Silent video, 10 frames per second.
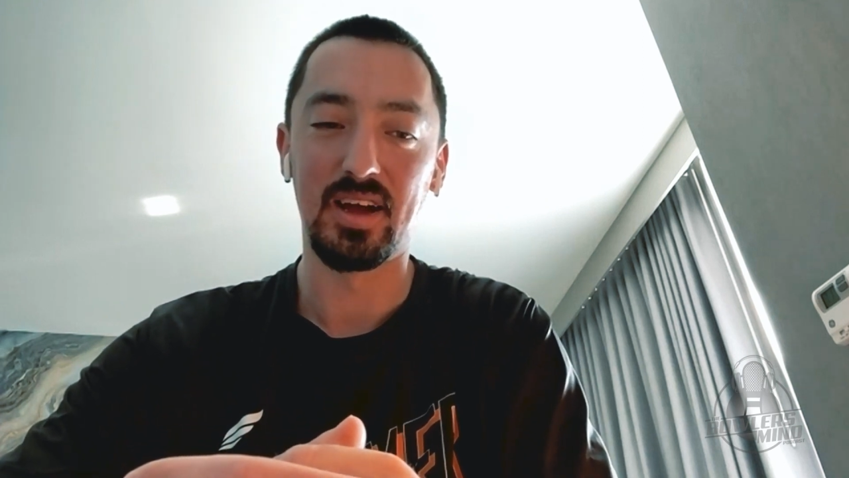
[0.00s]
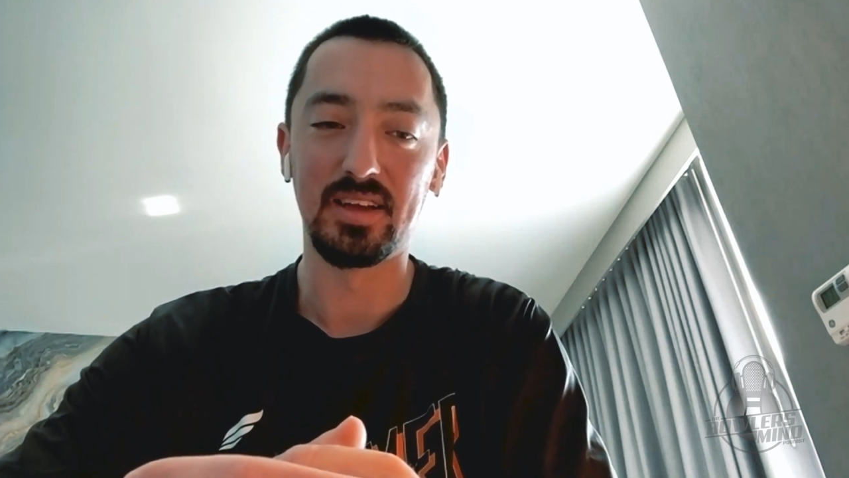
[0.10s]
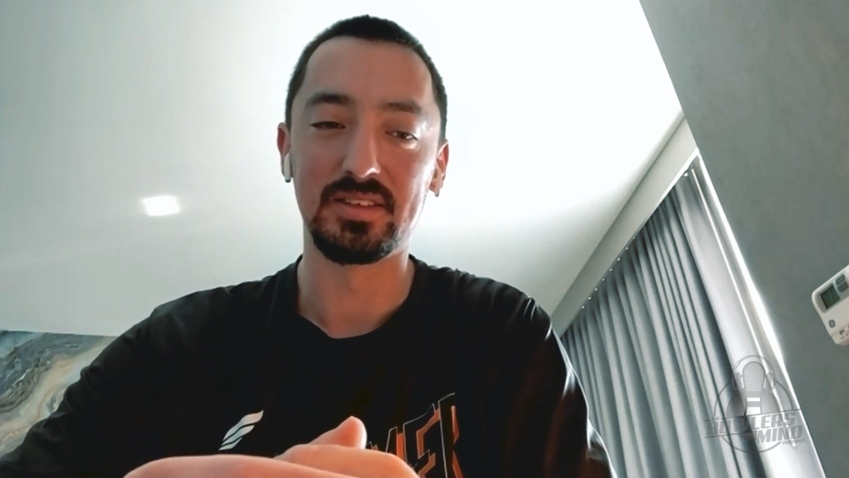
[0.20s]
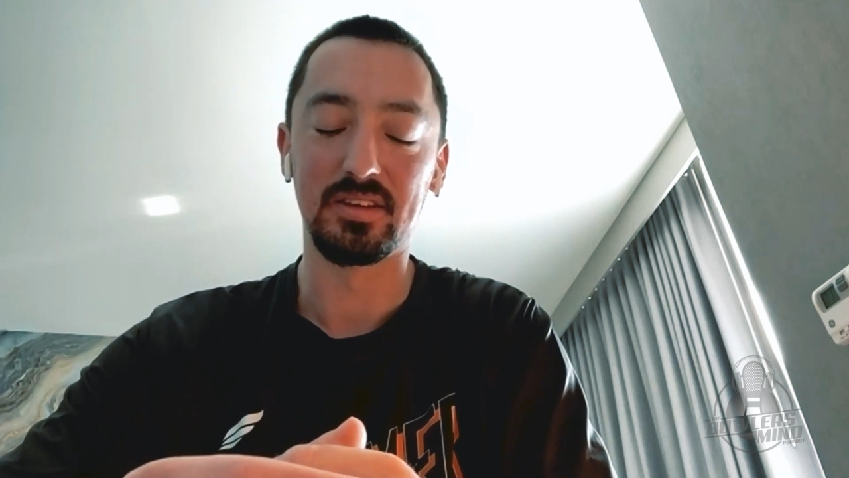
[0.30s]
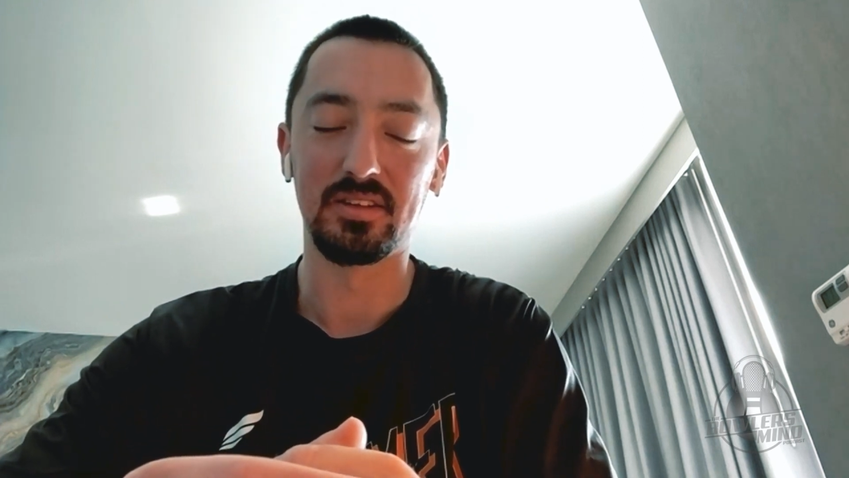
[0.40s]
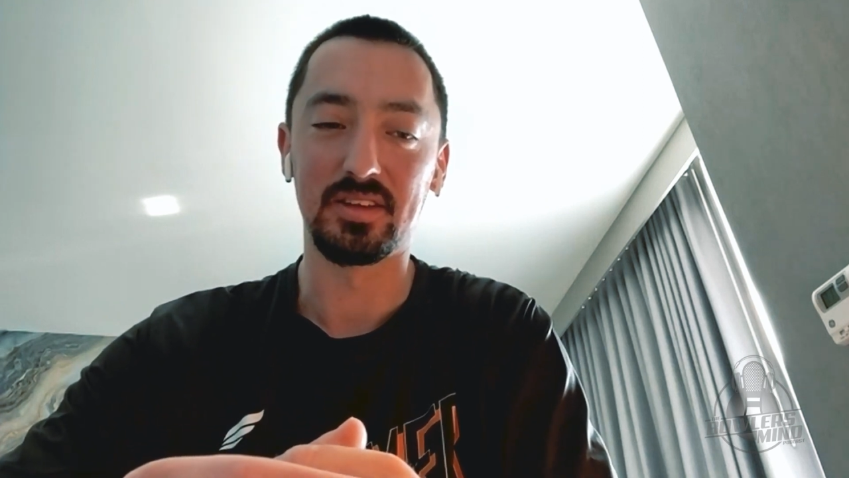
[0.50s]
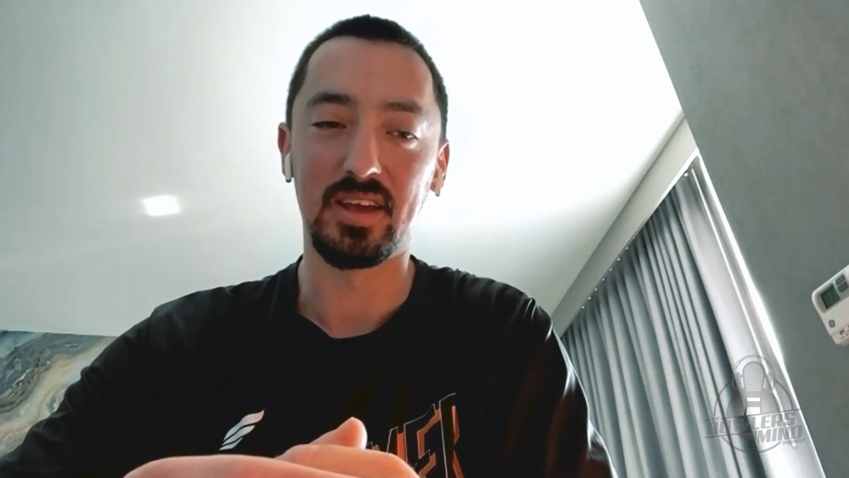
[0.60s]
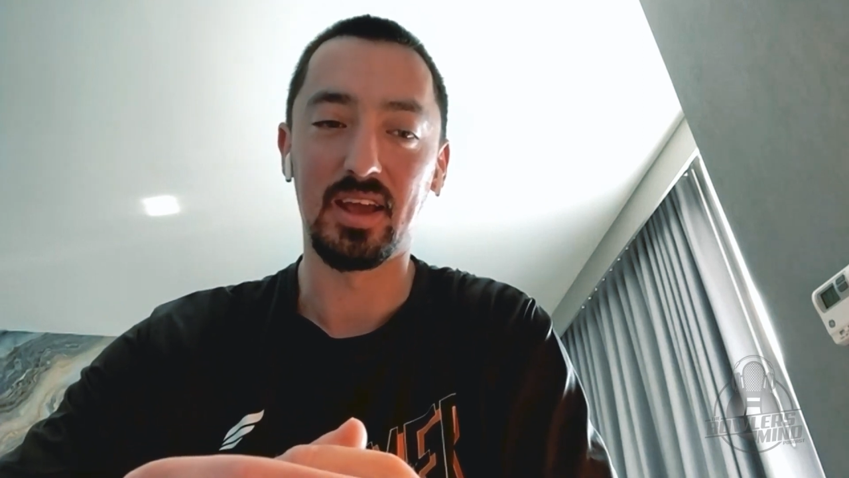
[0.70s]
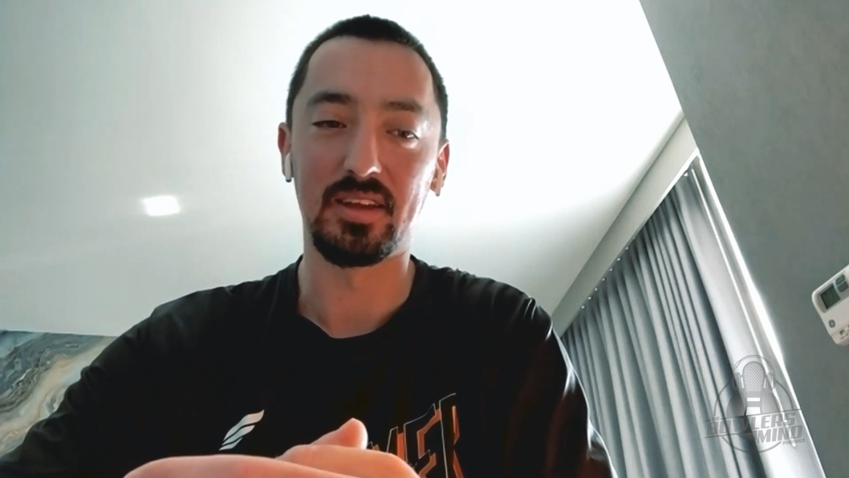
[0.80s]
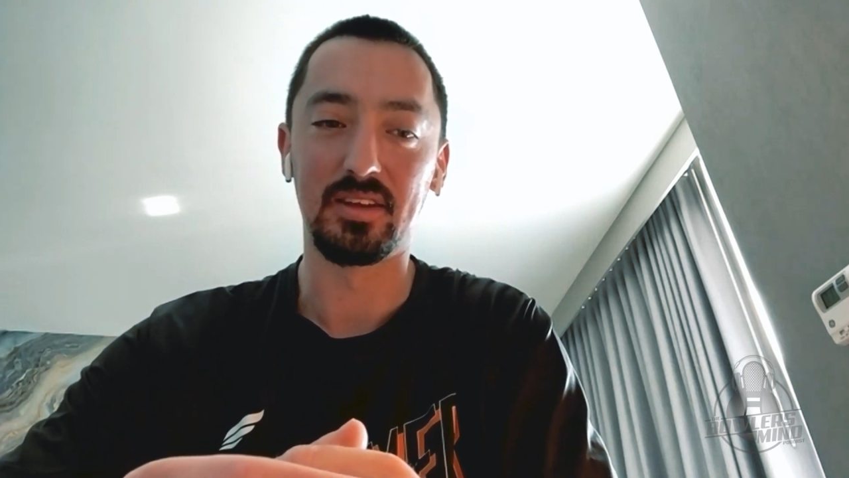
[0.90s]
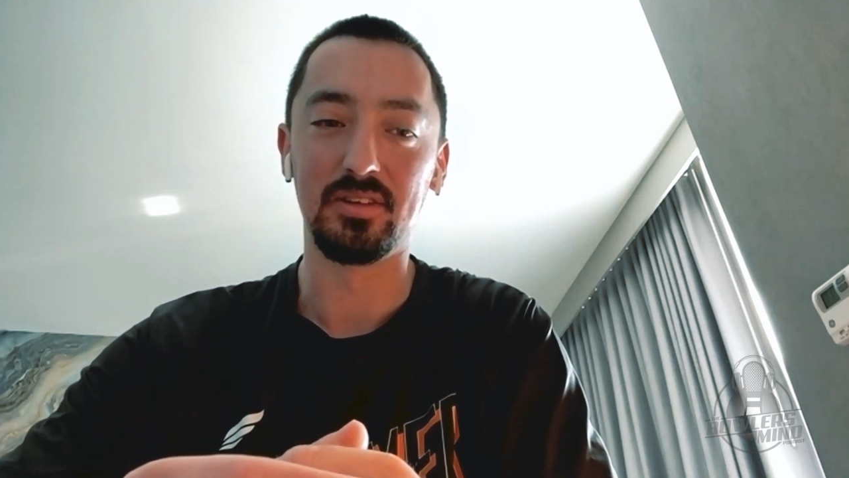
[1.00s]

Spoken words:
icing on the cake,